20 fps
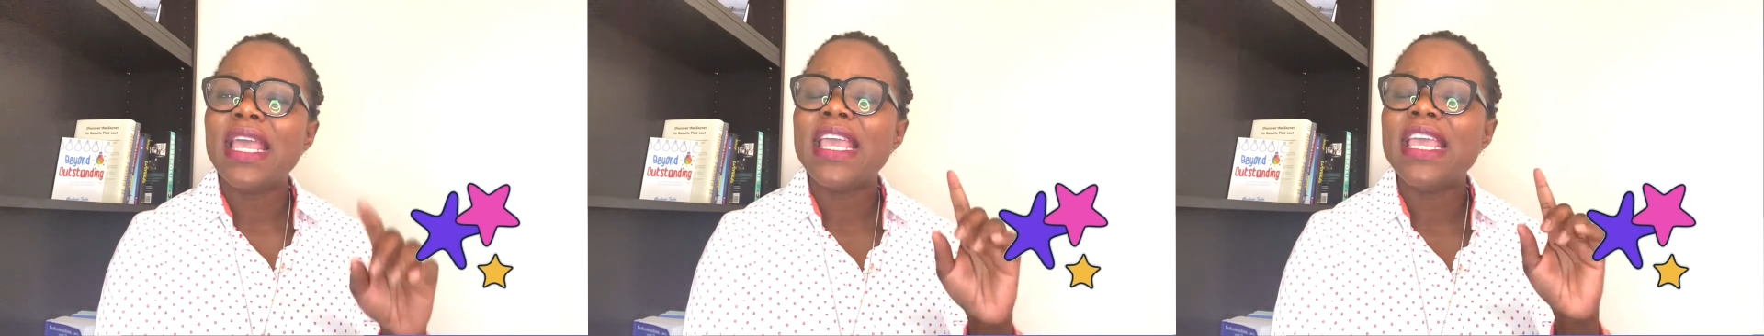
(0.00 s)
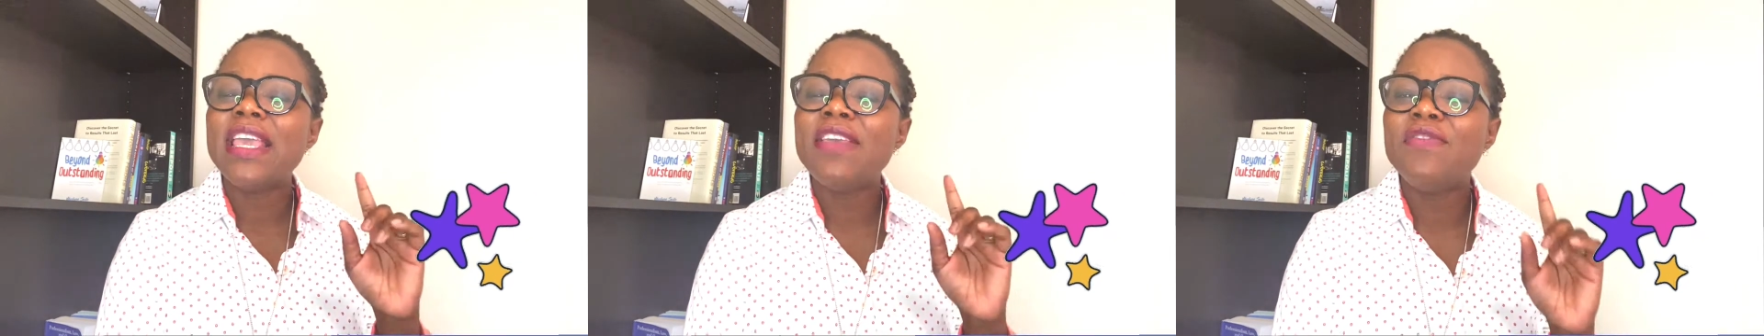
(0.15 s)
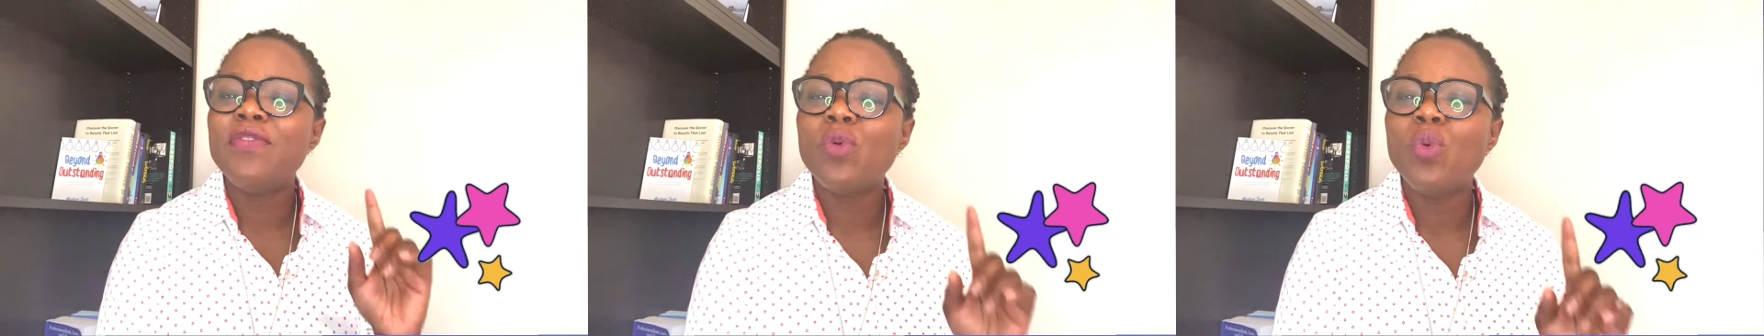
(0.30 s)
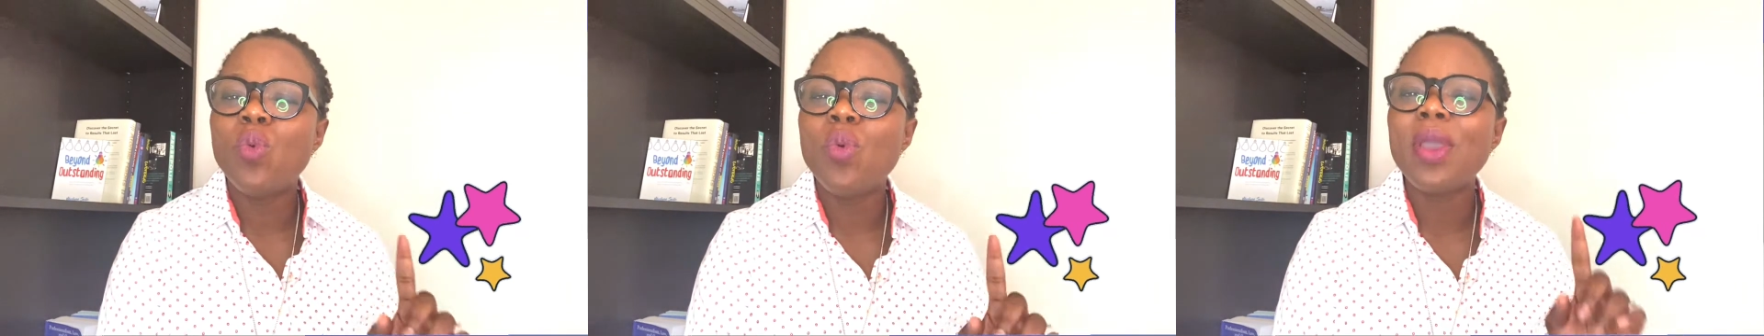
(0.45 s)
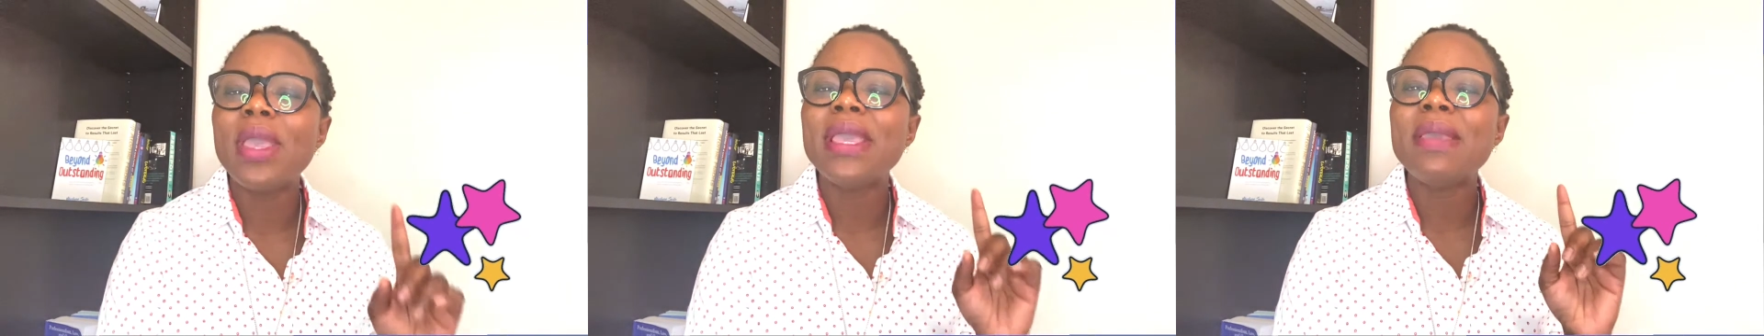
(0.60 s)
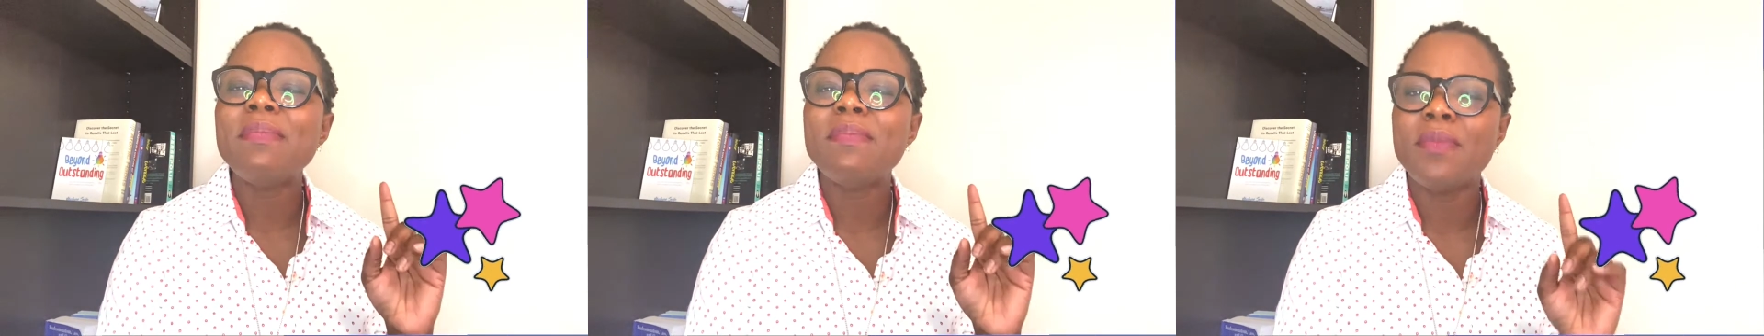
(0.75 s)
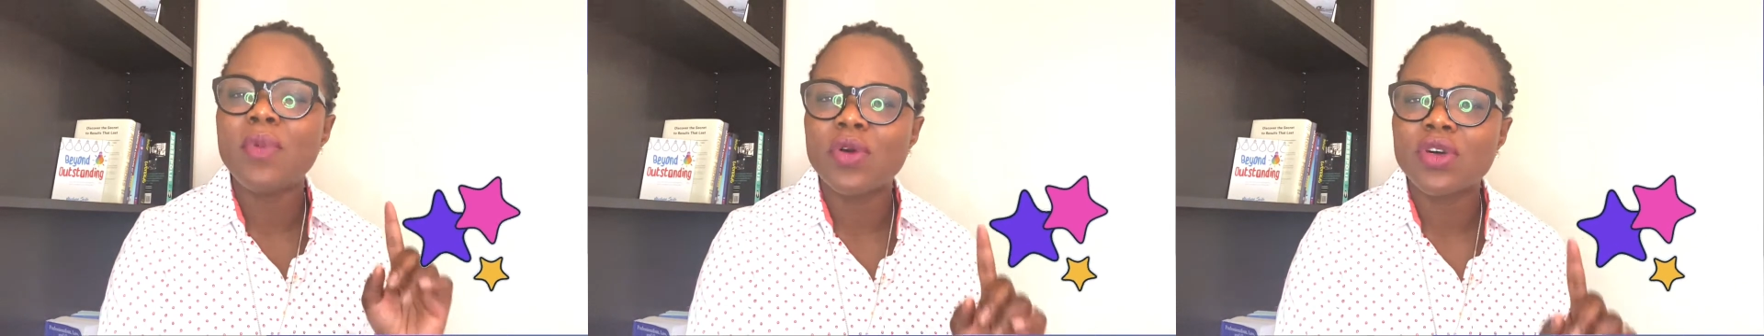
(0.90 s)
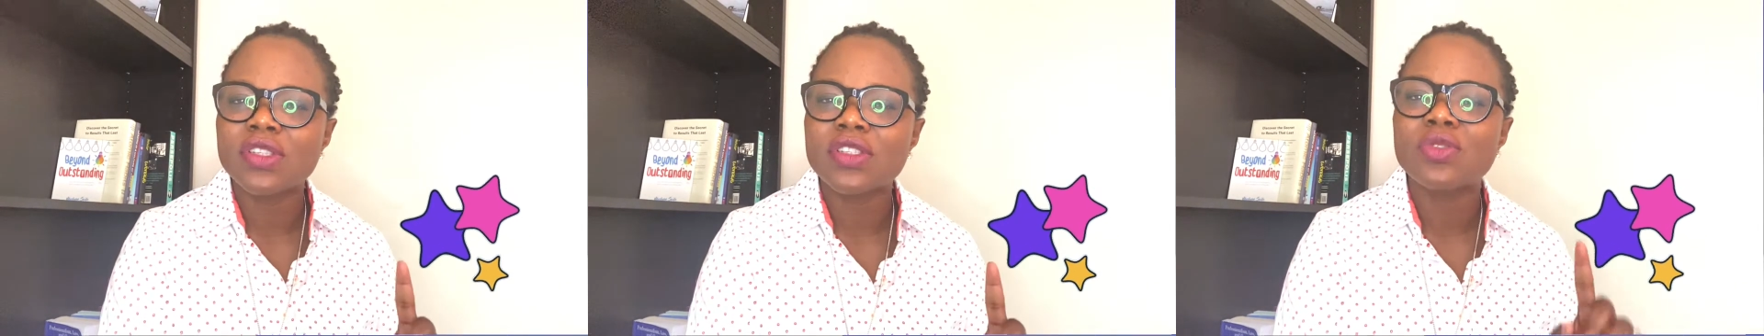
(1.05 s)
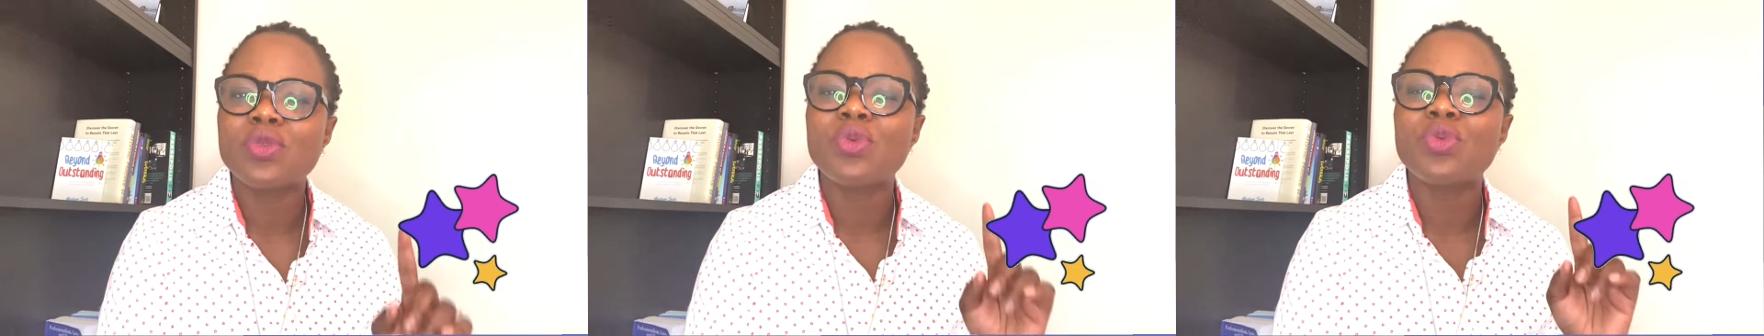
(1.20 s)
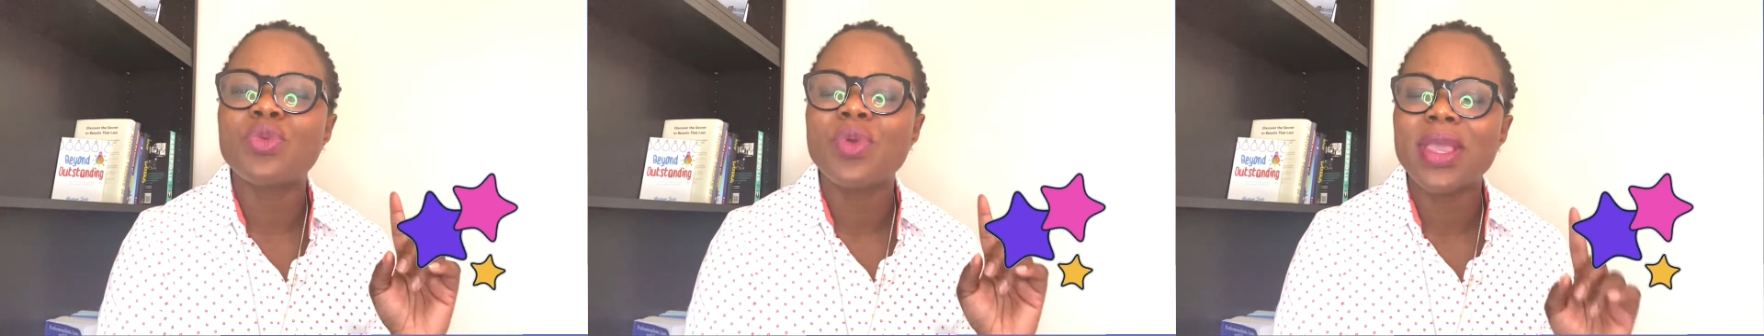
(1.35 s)
If we
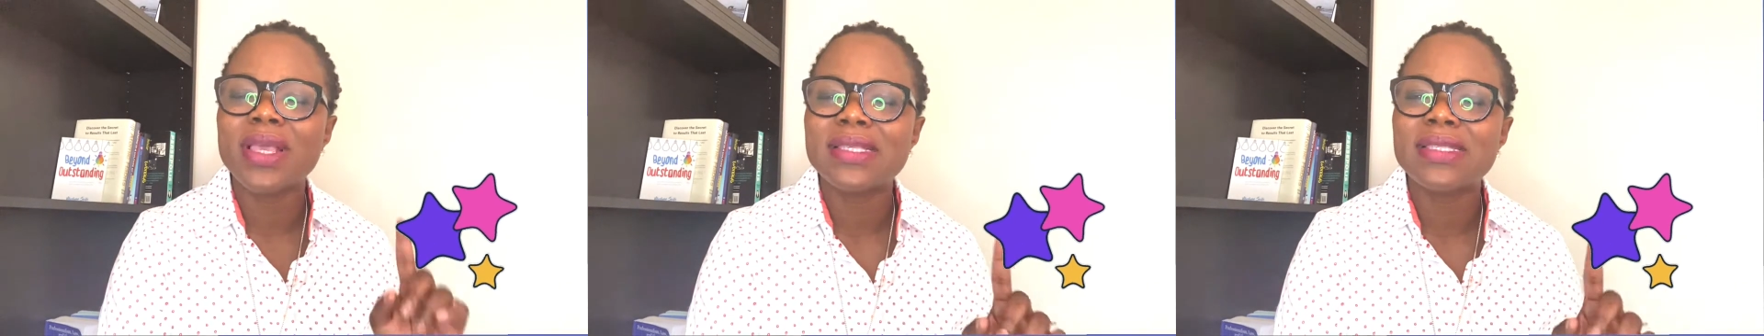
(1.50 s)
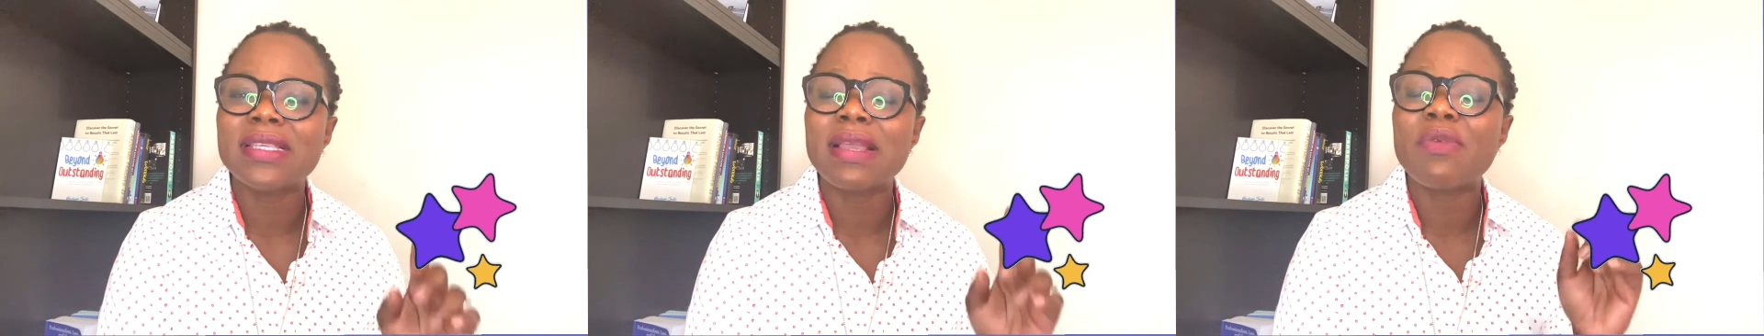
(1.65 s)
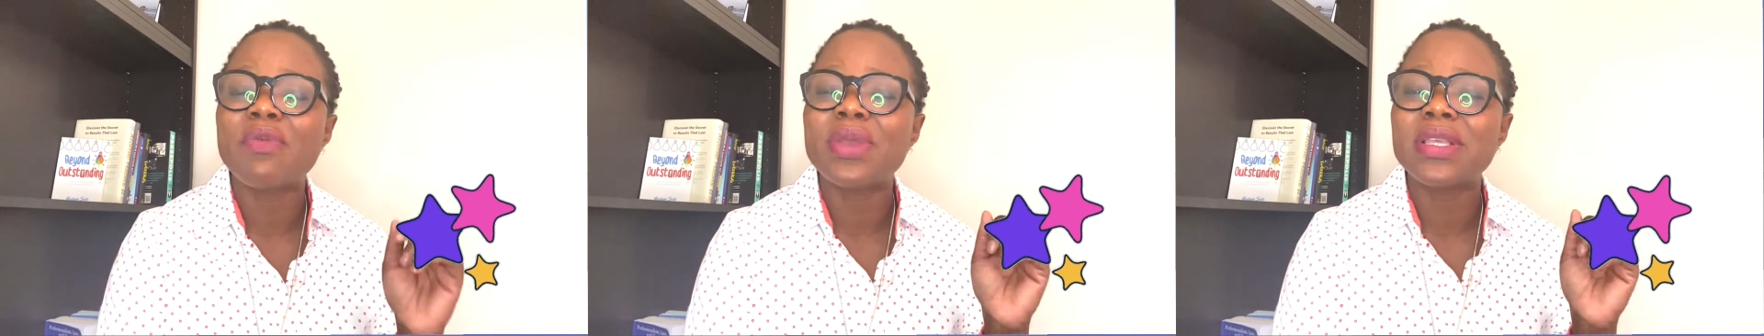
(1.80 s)
must raise